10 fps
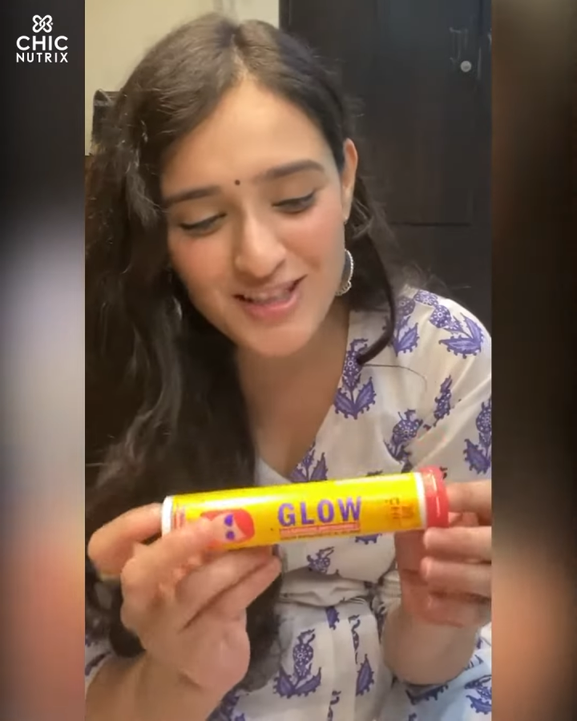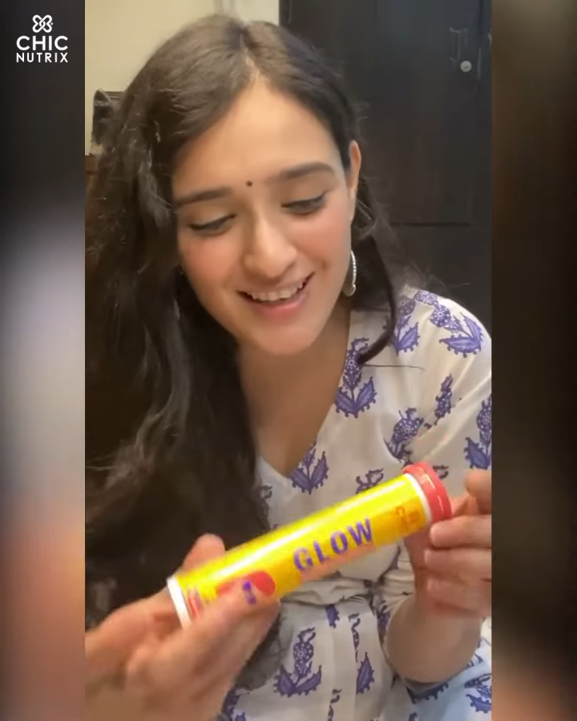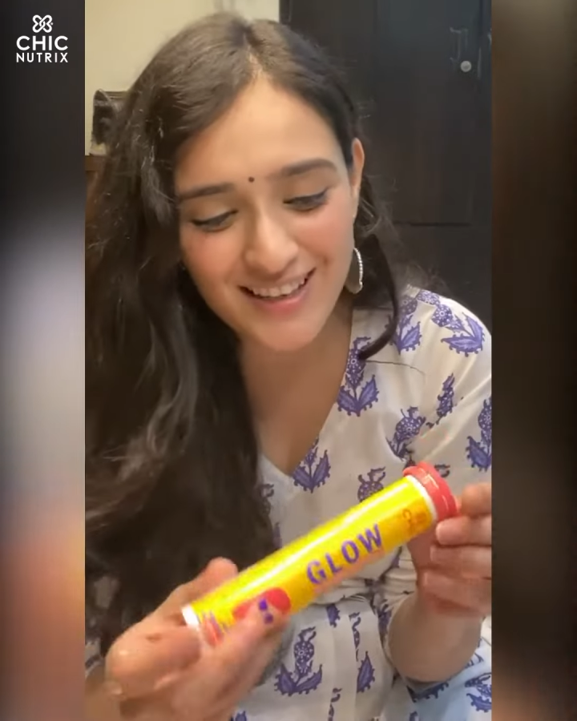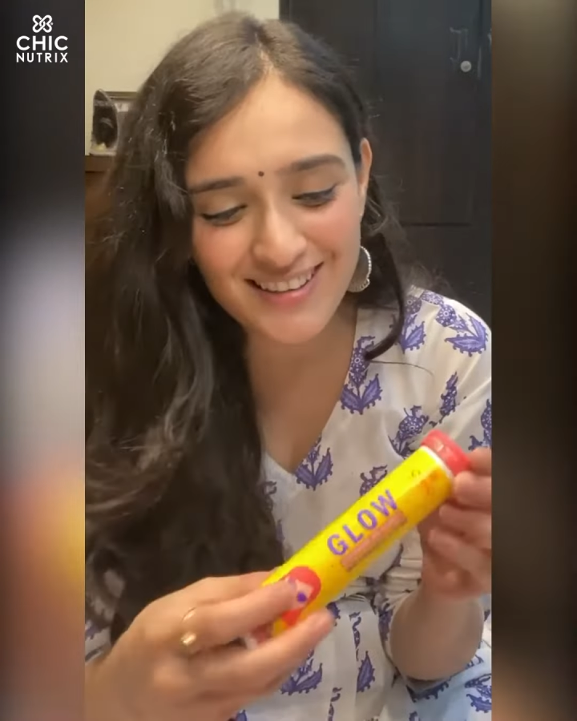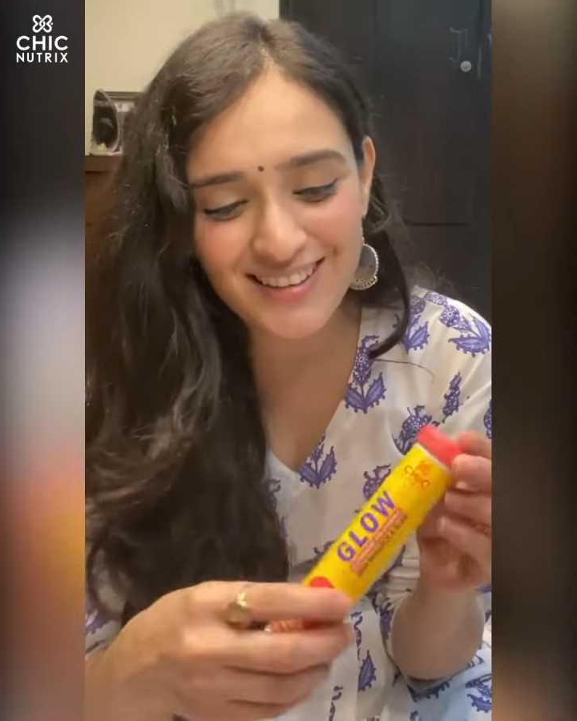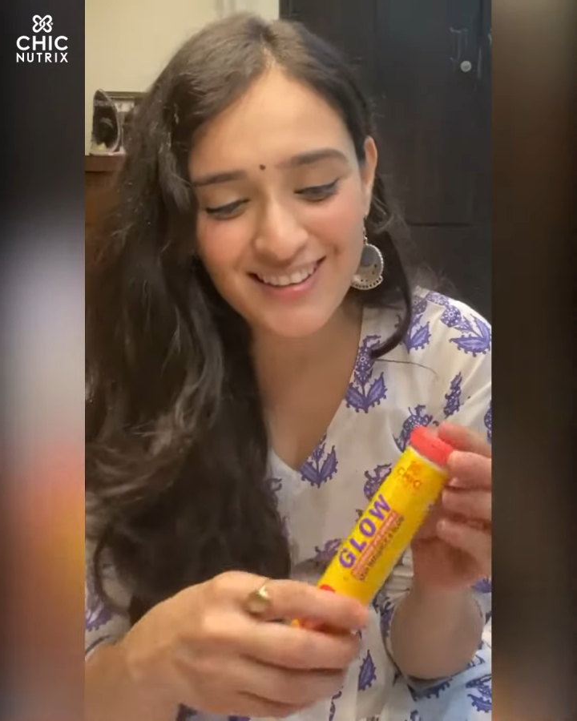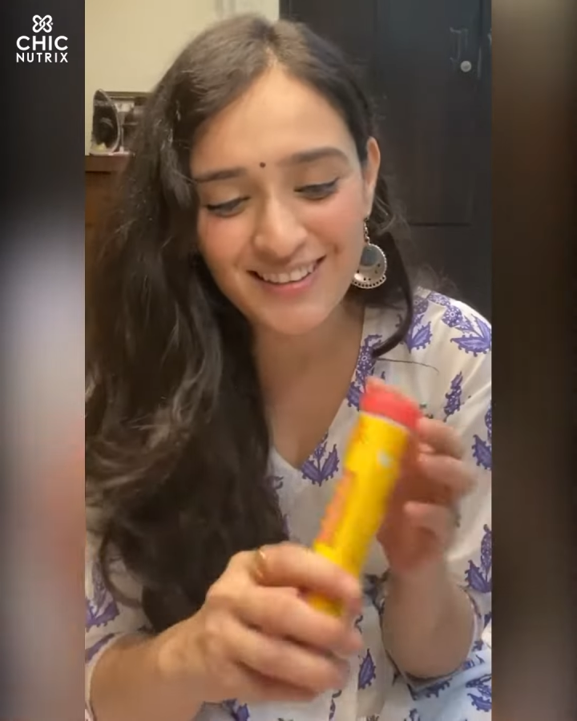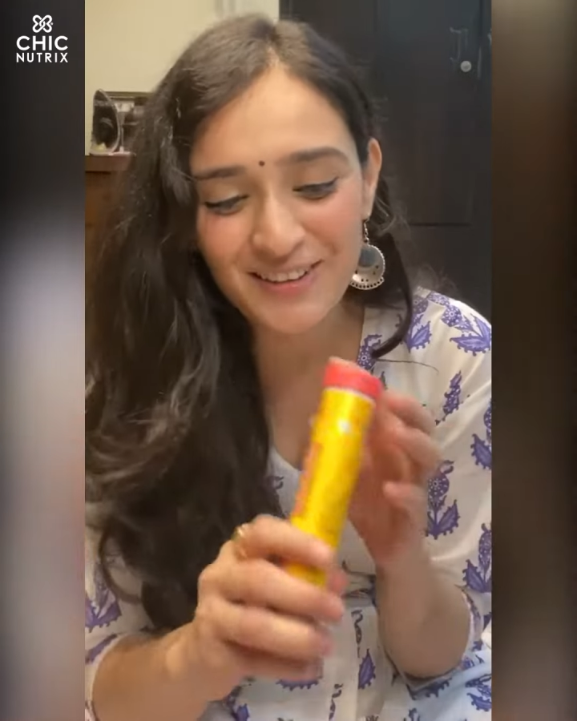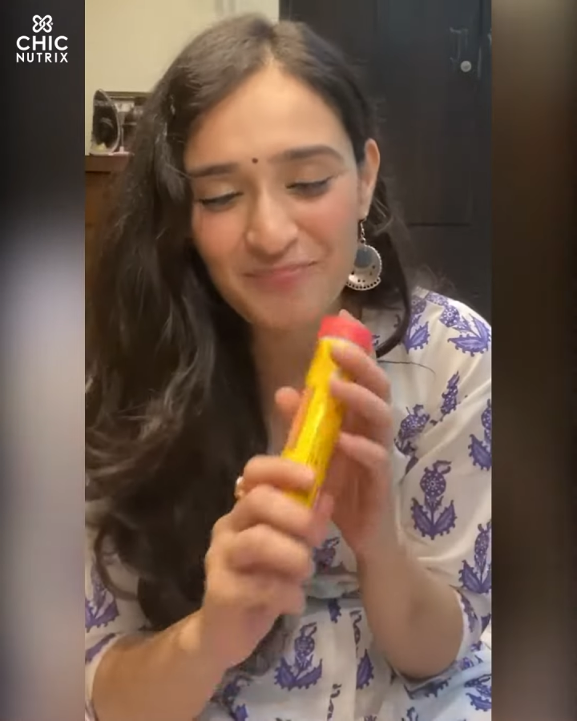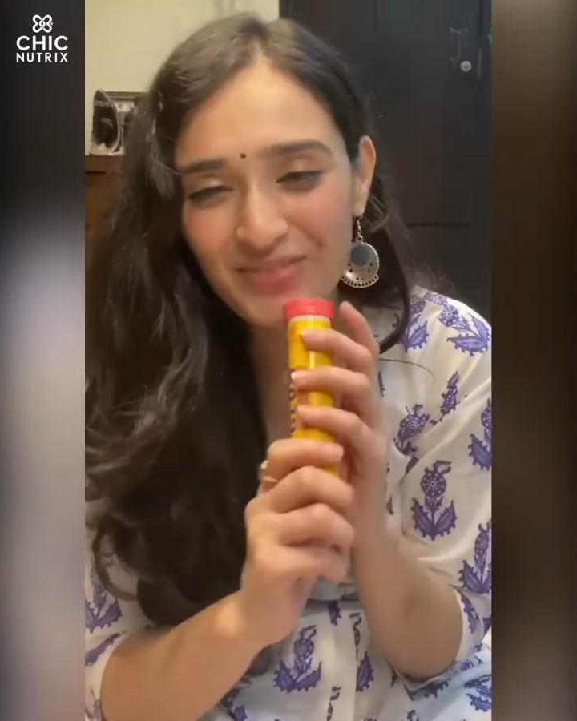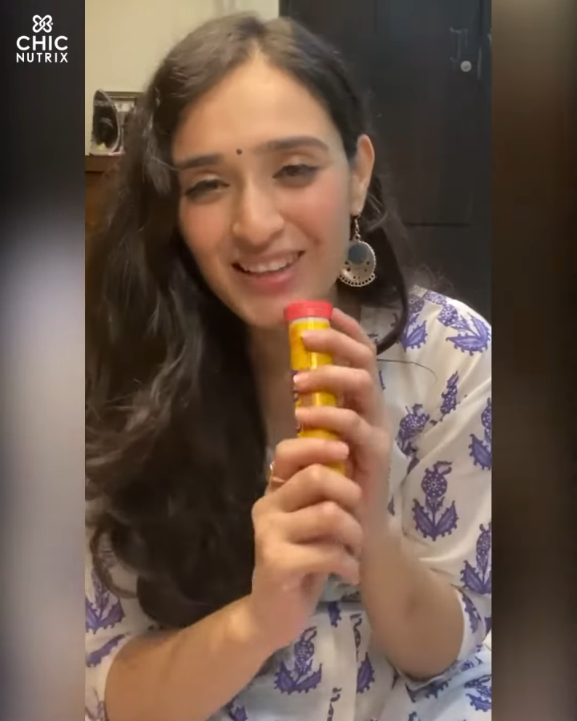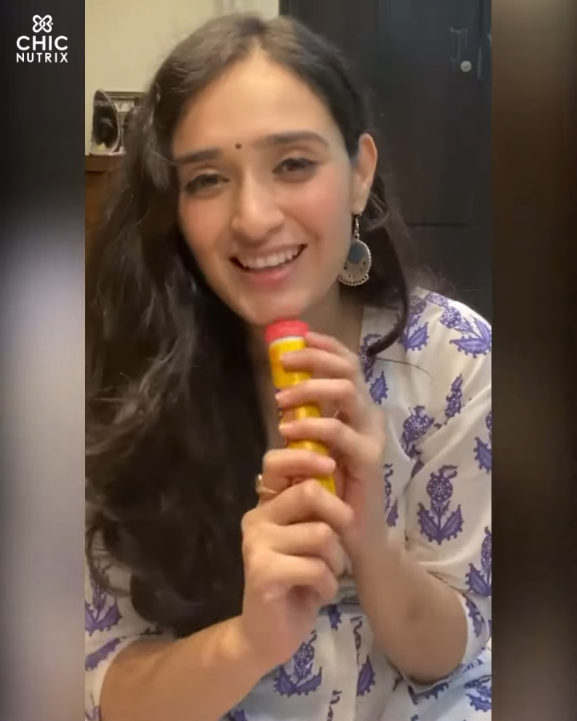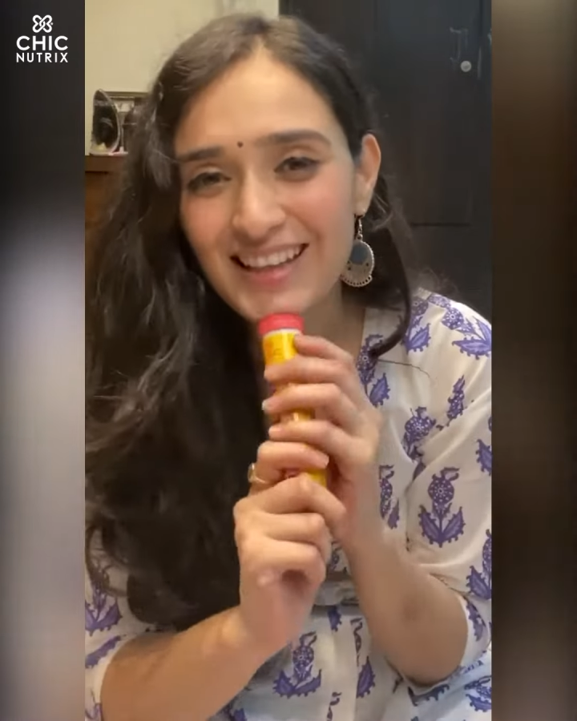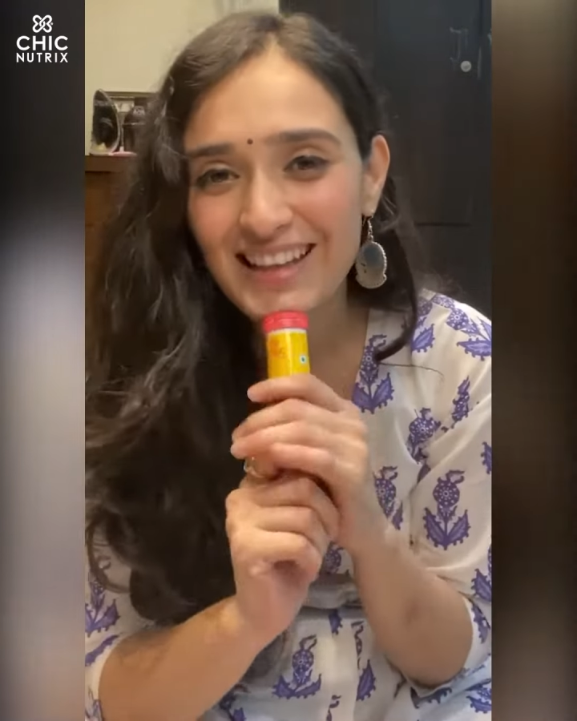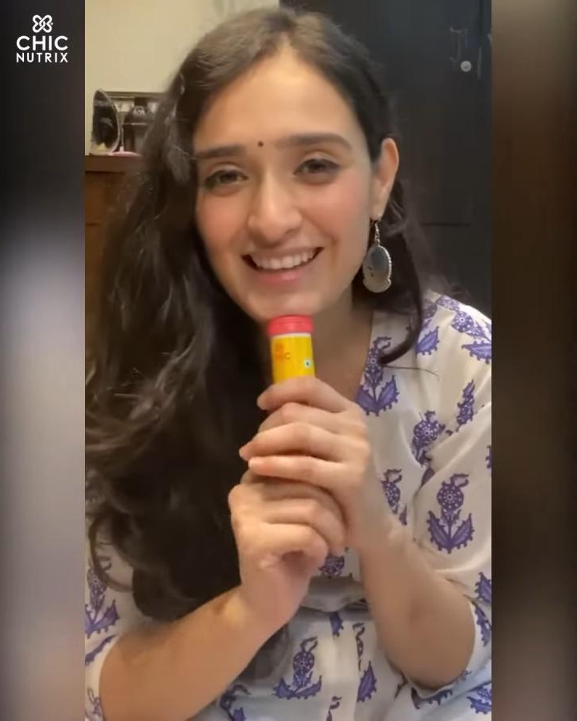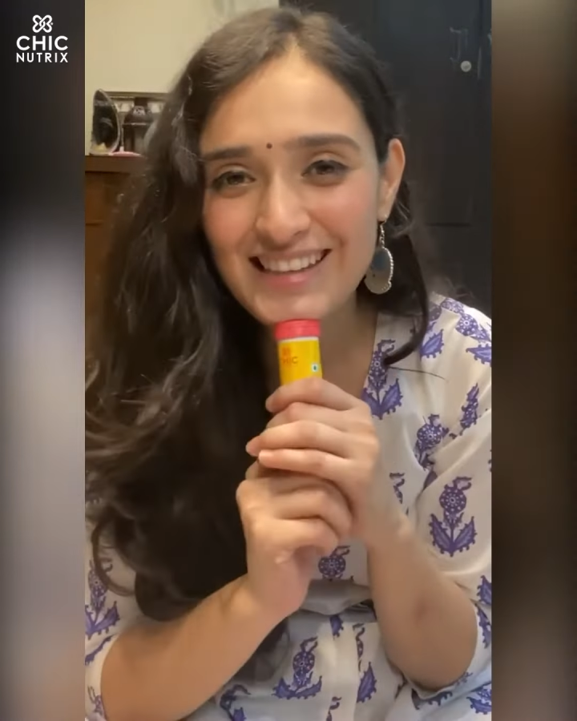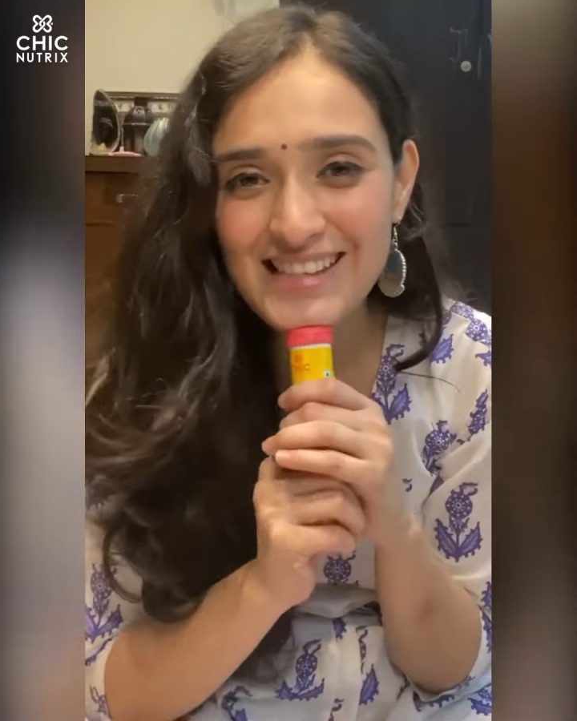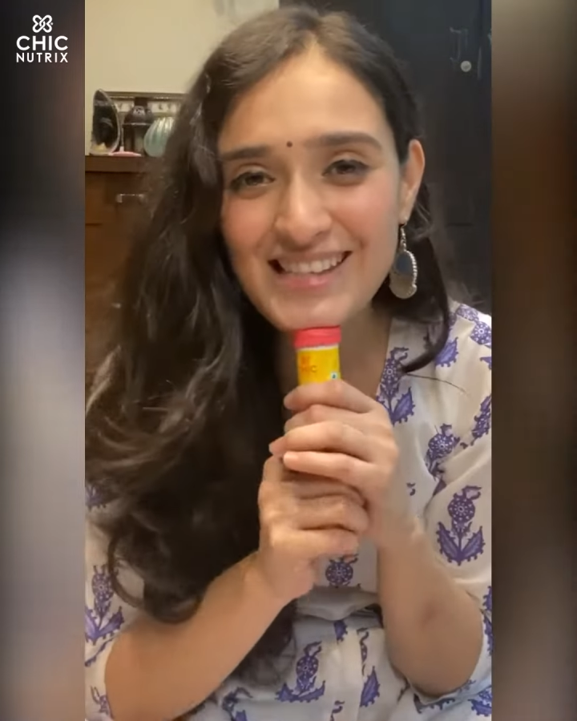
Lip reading: And I think this